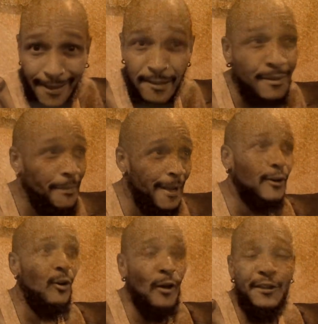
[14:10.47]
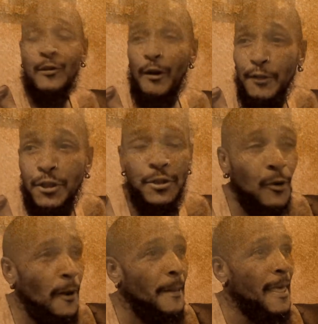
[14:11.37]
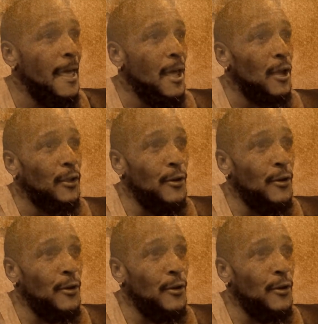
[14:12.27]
And to make a long story short, you